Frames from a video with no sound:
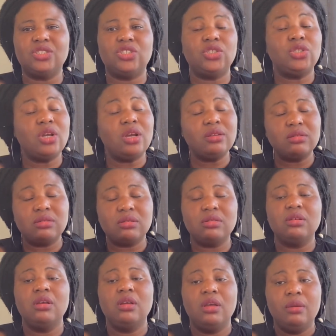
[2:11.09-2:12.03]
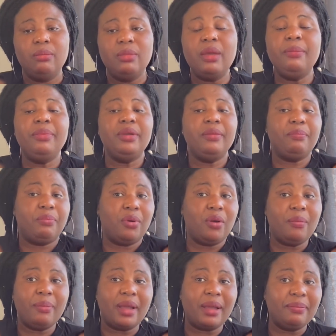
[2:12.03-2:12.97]
She just maybe
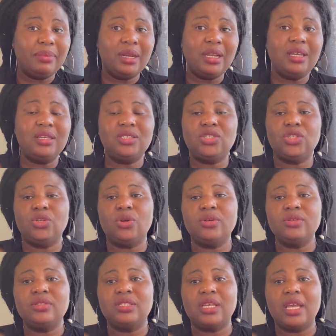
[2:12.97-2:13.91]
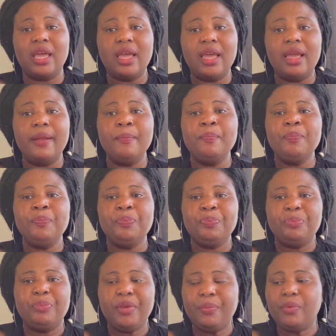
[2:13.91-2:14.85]
probably she don't tell
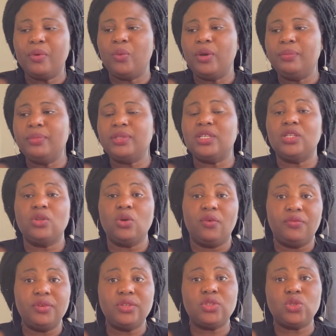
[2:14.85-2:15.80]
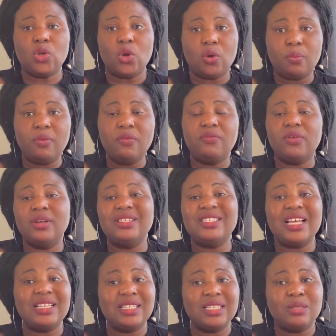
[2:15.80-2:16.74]
people when we say they'll fit talk put for
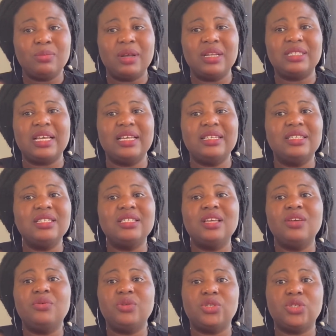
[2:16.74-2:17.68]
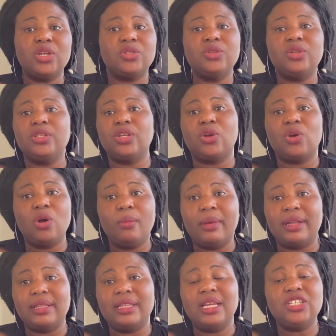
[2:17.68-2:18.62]
inside this matter. She say result not they come
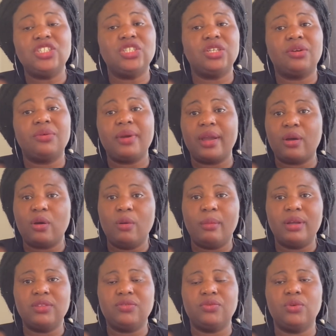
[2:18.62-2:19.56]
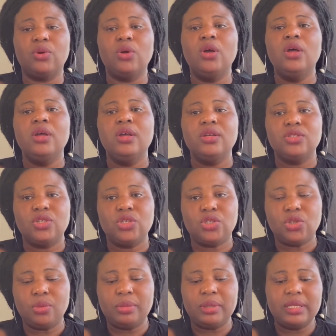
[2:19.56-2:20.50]
and then she cry come out for
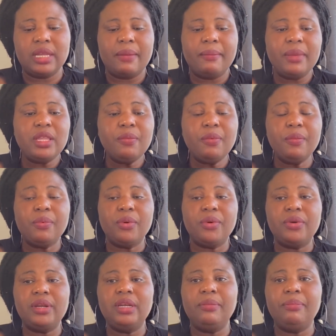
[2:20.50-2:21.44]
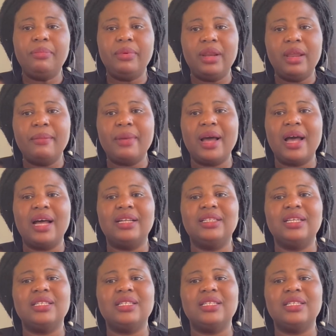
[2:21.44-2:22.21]
social media. Many people really blame her.